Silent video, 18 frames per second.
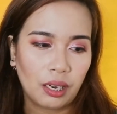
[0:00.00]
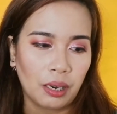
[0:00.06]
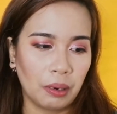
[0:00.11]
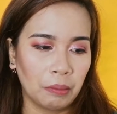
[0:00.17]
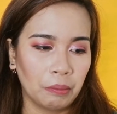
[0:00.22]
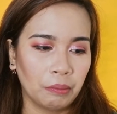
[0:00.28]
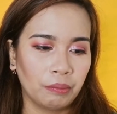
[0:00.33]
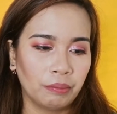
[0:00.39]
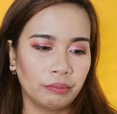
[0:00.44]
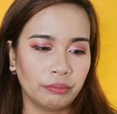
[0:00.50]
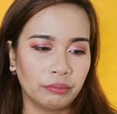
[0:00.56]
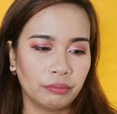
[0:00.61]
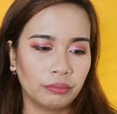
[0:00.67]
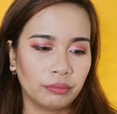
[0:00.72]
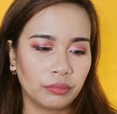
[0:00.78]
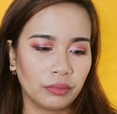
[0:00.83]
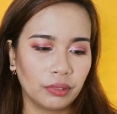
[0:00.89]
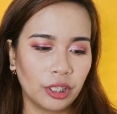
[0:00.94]
um,
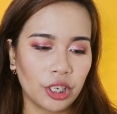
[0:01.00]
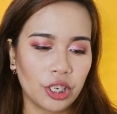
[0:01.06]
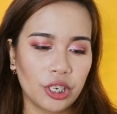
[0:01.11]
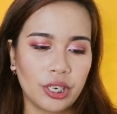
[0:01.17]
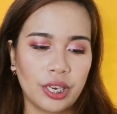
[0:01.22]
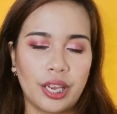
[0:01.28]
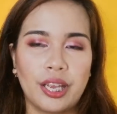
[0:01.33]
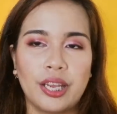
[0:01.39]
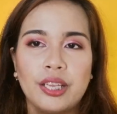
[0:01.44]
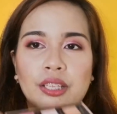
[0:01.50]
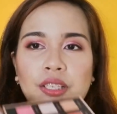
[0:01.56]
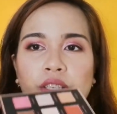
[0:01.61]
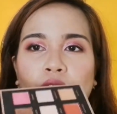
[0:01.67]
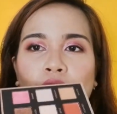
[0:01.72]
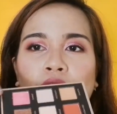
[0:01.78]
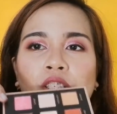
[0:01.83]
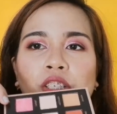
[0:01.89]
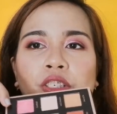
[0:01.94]
the
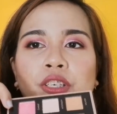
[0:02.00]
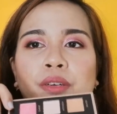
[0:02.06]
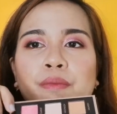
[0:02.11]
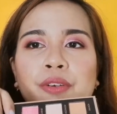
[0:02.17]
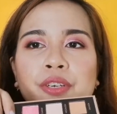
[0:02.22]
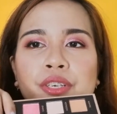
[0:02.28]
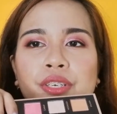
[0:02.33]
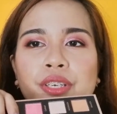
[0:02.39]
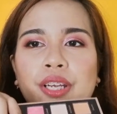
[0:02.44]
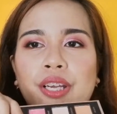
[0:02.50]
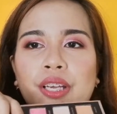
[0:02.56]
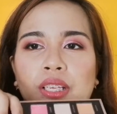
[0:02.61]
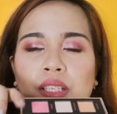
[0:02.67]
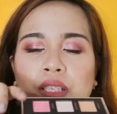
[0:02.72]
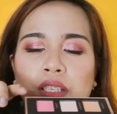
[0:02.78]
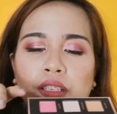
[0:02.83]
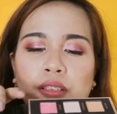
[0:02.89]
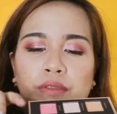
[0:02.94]
shades, uh, the shimmer
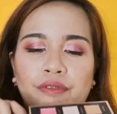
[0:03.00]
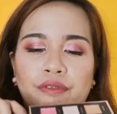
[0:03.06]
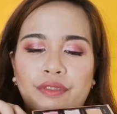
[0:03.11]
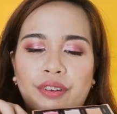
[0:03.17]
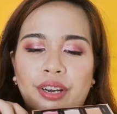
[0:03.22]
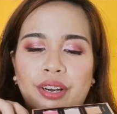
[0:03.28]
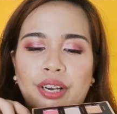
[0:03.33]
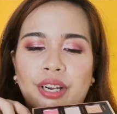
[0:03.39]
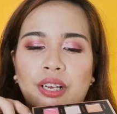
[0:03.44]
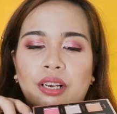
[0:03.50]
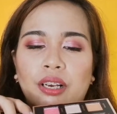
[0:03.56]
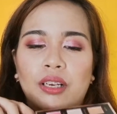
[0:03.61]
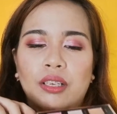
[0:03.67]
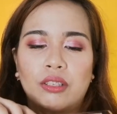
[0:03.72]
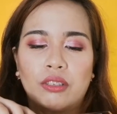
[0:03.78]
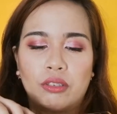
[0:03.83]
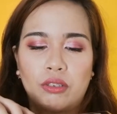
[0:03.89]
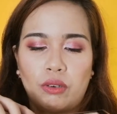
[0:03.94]
shades is very
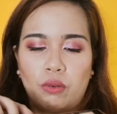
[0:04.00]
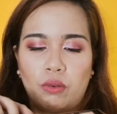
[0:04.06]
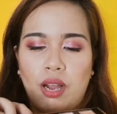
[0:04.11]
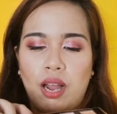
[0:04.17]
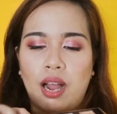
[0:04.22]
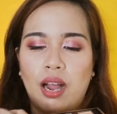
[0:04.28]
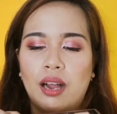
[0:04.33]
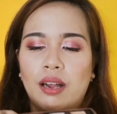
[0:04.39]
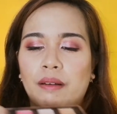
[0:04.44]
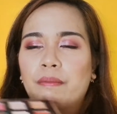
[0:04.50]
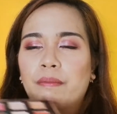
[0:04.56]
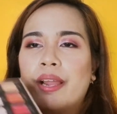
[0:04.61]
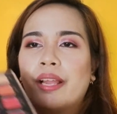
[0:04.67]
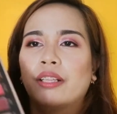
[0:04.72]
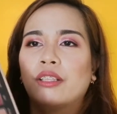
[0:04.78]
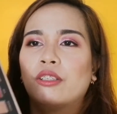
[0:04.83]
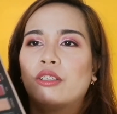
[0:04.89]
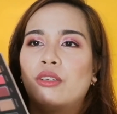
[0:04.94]
good, so I
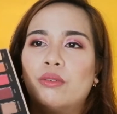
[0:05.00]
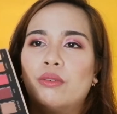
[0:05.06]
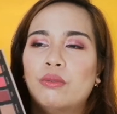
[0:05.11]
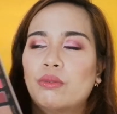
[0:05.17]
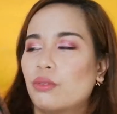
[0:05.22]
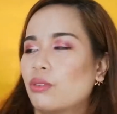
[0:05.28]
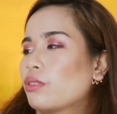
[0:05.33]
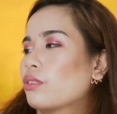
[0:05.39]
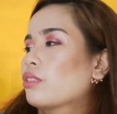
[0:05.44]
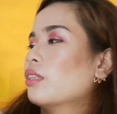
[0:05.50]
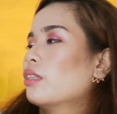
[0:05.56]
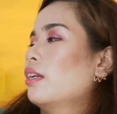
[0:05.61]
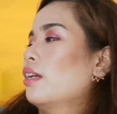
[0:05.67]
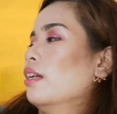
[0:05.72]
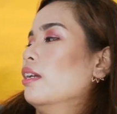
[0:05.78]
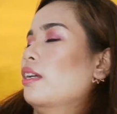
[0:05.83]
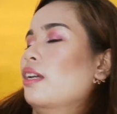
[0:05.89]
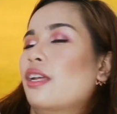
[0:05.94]
might use
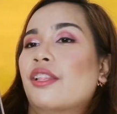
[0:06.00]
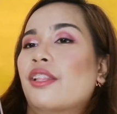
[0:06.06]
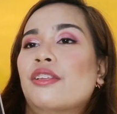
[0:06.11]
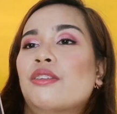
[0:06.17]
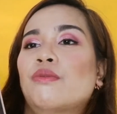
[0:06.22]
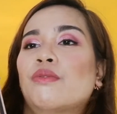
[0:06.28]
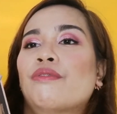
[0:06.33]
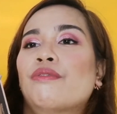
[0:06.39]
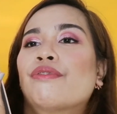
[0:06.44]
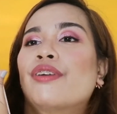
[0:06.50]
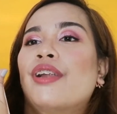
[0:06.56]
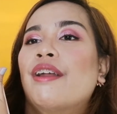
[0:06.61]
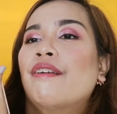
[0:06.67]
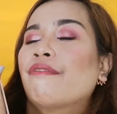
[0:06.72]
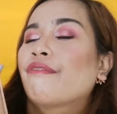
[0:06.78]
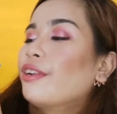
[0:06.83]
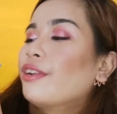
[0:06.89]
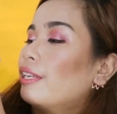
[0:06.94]
this one for
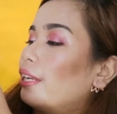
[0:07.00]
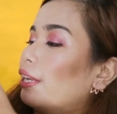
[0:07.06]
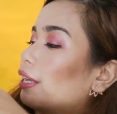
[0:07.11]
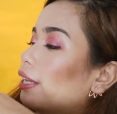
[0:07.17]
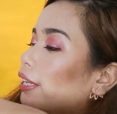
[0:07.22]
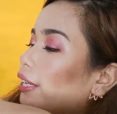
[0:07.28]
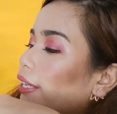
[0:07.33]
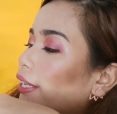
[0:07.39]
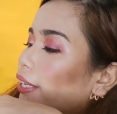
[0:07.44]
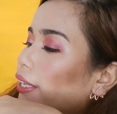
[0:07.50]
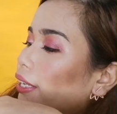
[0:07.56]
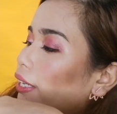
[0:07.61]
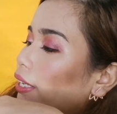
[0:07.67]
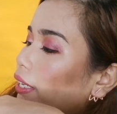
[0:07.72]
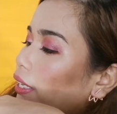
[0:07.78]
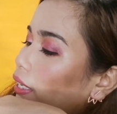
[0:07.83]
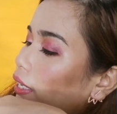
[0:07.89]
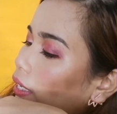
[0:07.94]
everyday.
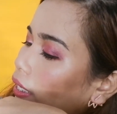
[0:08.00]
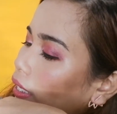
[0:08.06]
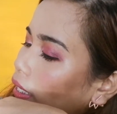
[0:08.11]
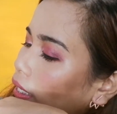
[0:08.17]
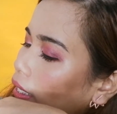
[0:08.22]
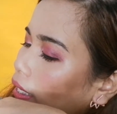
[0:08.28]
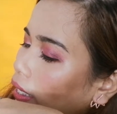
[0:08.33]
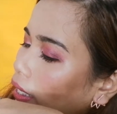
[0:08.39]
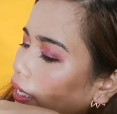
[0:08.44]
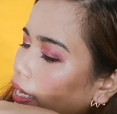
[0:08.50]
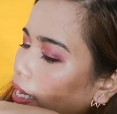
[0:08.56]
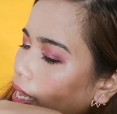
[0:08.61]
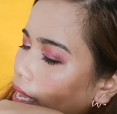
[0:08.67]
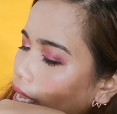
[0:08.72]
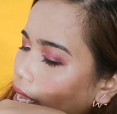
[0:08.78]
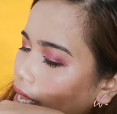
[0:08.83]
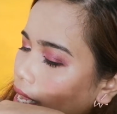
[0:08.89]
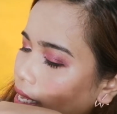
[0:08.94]

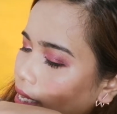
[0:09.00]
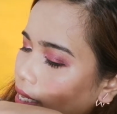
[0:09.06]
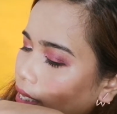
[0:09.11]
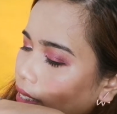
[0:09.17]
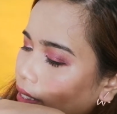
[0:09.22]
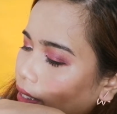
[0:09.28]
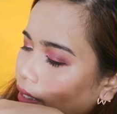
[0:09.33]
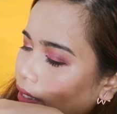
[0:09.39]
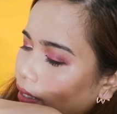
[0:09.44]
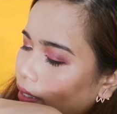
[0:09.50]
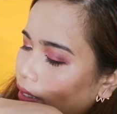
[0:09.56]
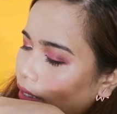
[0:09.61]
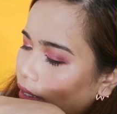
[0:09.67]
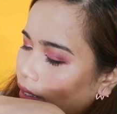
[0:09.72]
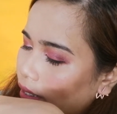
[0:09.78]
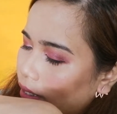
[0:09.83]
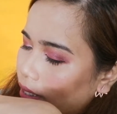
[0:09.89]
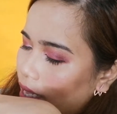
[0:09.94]
And
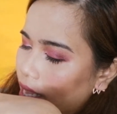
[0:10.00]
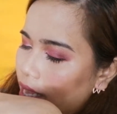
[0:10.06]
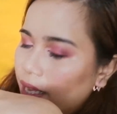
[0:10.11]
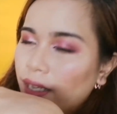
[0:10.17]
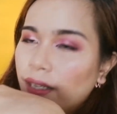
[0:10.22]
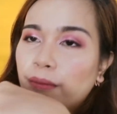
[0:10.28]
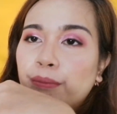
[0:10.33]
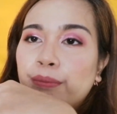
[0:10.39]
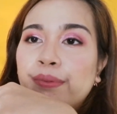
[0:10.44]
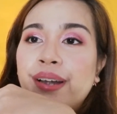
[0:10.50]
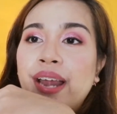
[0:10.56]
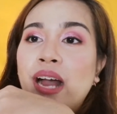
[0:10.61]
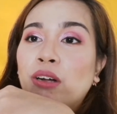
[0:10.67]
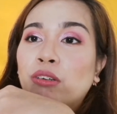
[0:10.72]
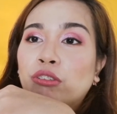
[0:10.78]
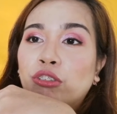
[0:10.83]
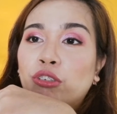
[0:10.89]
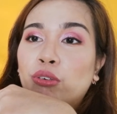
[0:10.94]
like
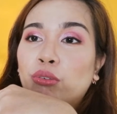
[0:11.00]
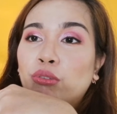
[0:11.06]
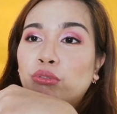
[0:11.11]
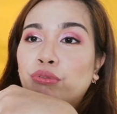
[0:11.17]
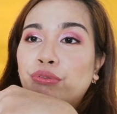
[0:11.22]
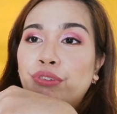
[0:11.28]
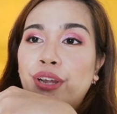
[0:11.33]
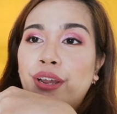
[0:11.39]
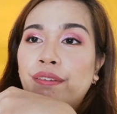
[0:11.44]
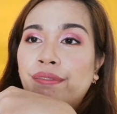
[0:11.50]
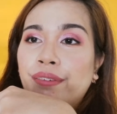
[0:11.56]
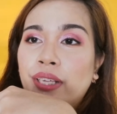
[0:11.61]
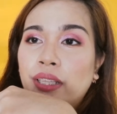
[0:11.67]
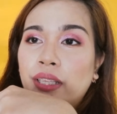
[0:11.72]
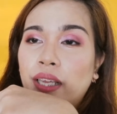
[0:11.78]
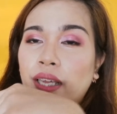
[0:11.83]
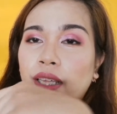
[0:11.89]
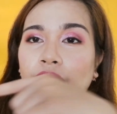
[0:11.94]
brown gold for
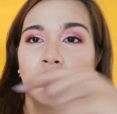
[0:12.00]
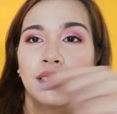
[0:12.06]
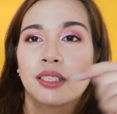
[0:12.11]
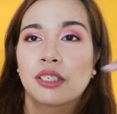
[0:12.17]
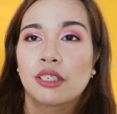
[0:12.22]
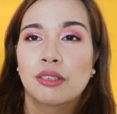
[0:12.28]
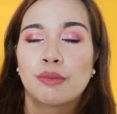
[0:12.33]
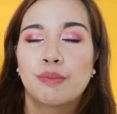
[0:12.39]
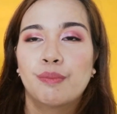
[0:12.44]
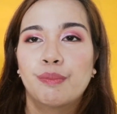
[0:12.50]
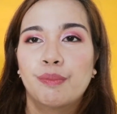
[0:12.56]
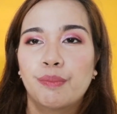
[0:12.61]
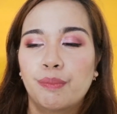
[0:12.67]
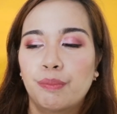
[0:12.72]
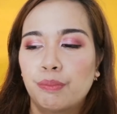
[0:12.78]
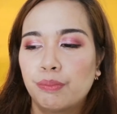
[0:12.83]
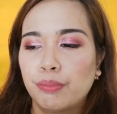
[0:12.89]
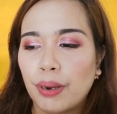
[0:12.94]
everything and then just
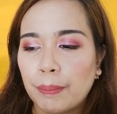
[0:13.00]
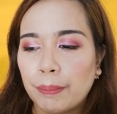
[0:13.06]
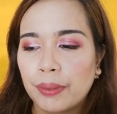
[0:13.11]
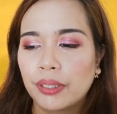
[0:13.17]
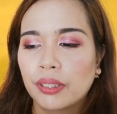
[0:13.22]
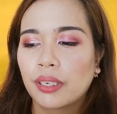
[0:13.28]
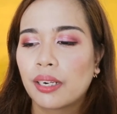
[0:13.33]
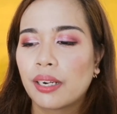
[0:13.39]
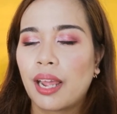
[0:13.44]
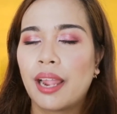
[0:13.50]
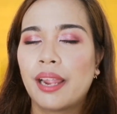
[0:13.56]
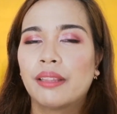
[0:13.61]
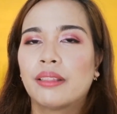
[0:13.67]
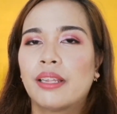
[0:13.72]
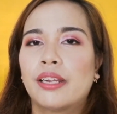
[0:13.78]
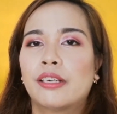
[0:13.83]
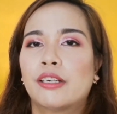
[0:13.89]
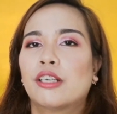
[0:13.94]
pop on an
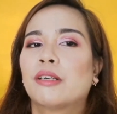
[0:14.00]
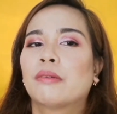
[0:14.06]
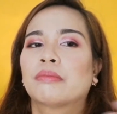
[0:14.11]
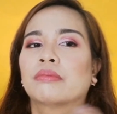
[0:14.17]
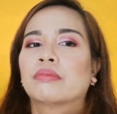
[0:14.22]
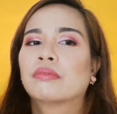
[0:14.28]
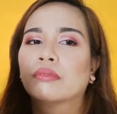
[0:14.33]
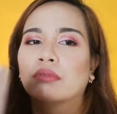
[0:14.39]
eyeliner.